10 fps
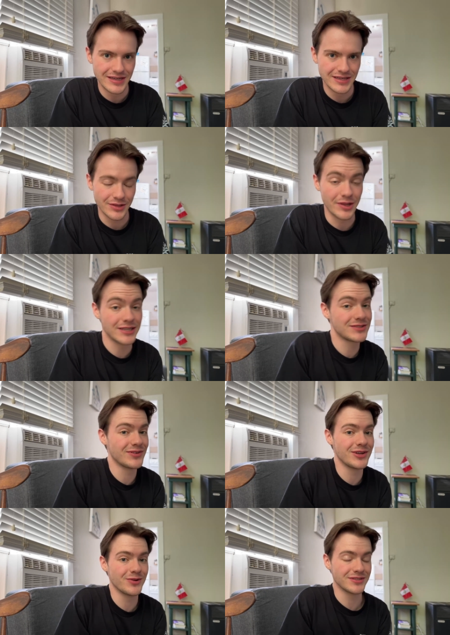Last
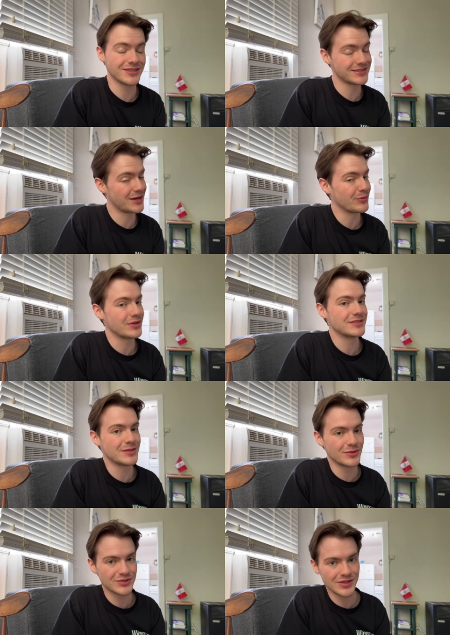video, it does sound pretty
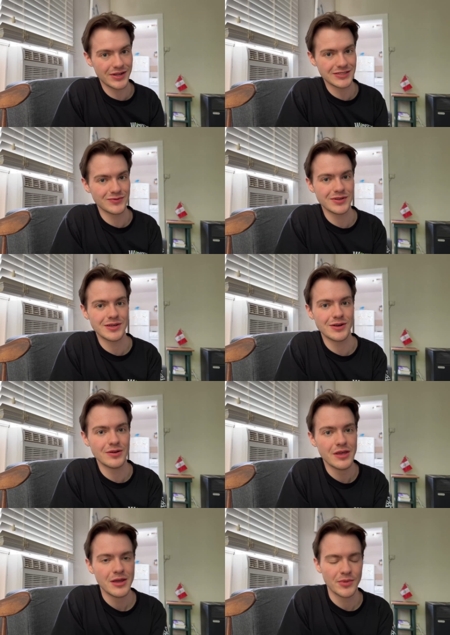similar to the last video,
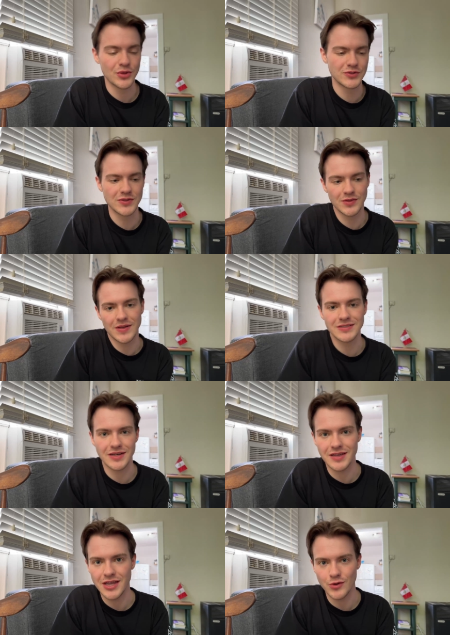but those are the things that I
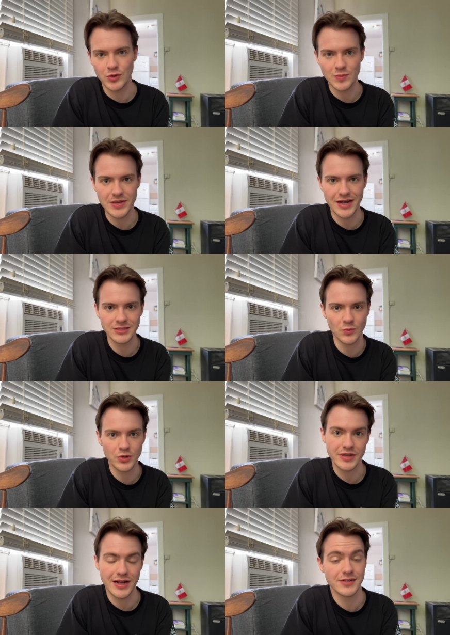carry with me as I'm
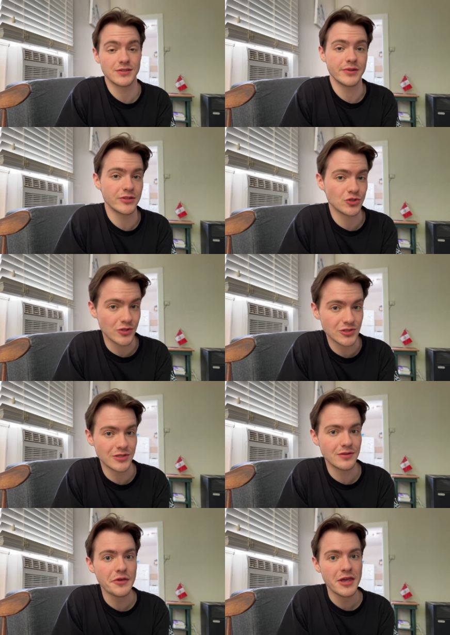working as an
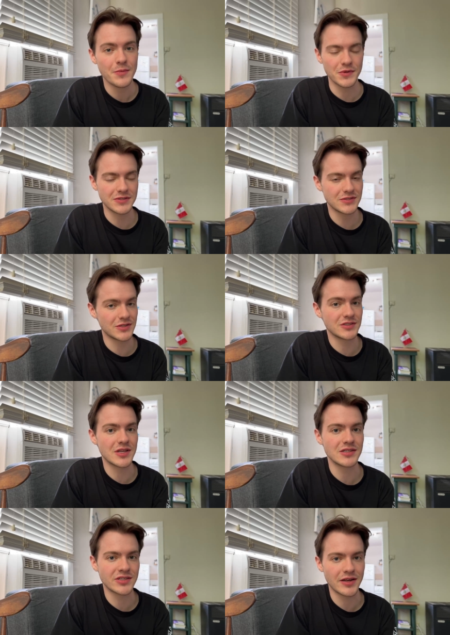electrician. But this is just
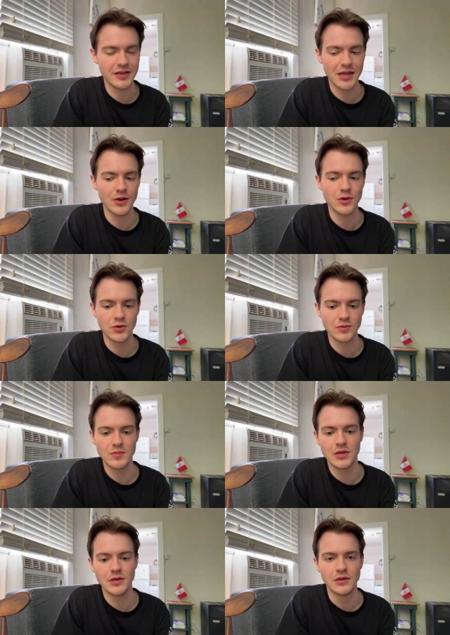things that I carry with
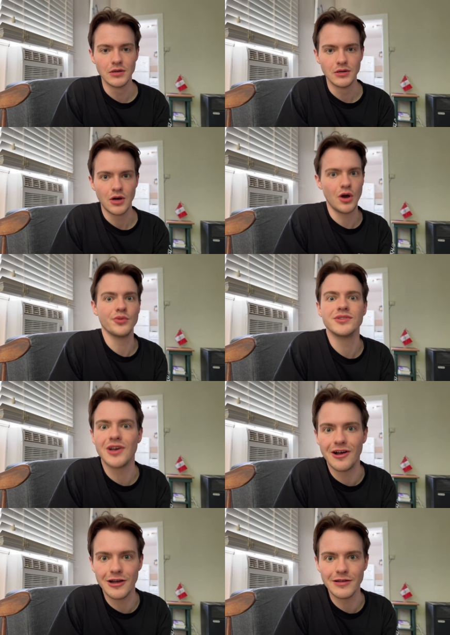me all the
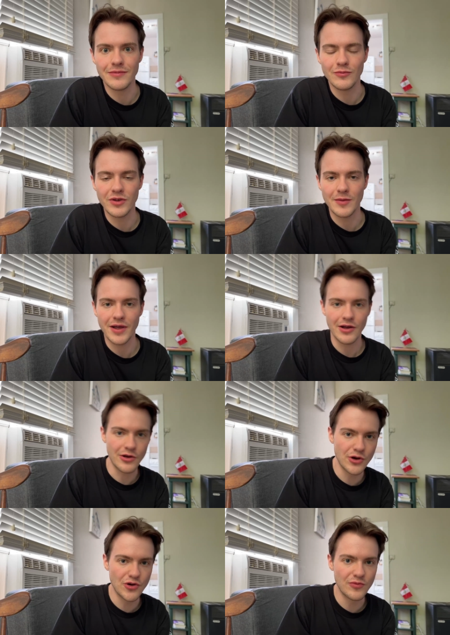time when I'm at
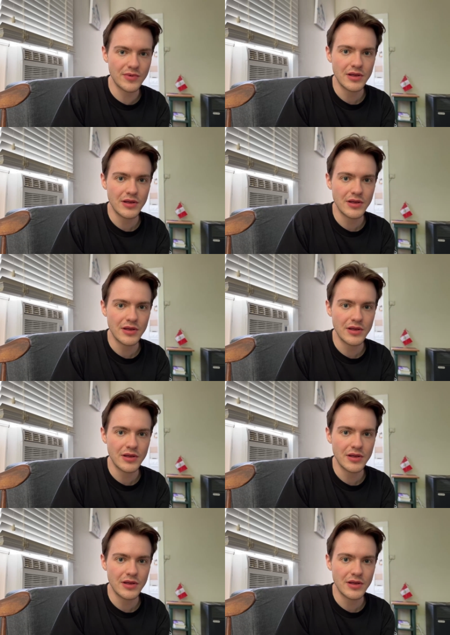home,